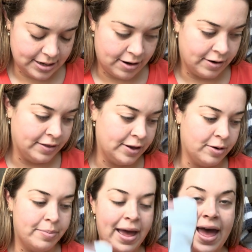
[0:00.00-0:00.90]
our little
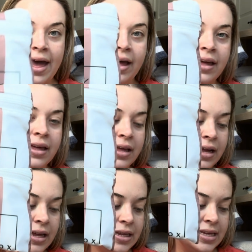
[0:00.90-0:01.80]
bag
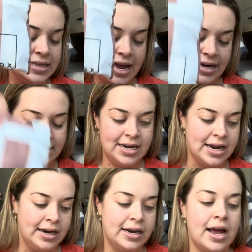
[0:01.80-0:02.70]
is
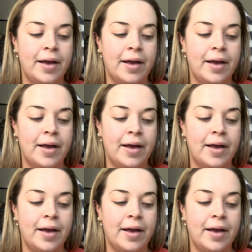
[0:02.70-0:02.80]
$19.99.